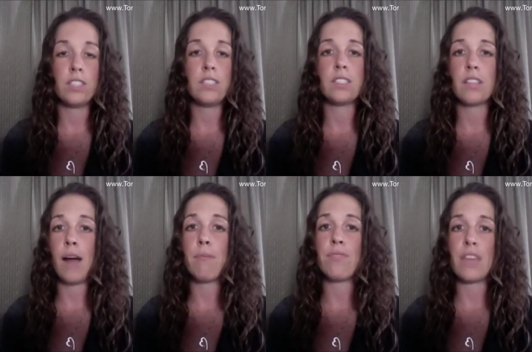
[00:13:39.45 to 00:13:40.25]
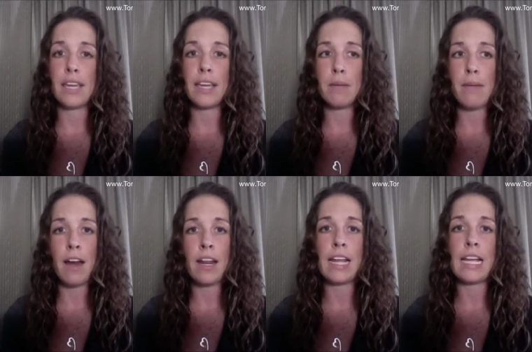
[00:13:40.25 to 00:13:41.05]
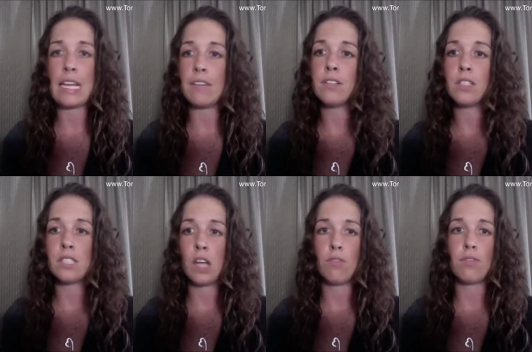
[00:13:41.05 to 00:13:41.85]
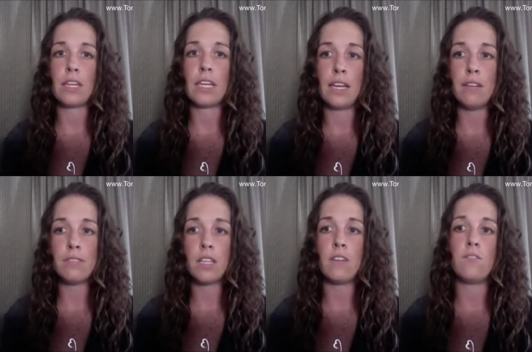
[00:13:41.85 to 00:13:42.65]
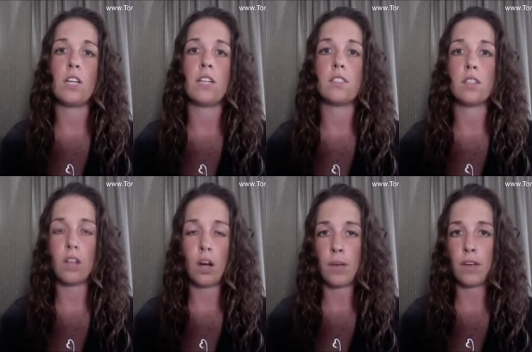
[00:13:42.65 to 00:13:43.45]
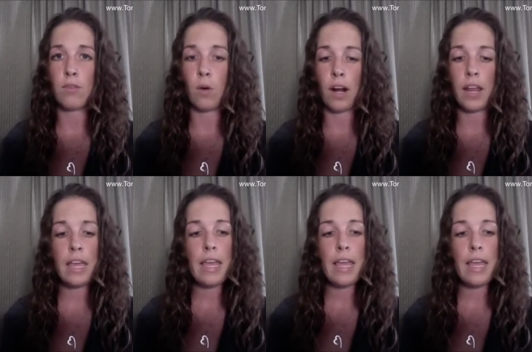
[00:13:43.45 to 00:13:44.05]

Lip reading: Just stop thinking about it and give yourself the gift of just going for it.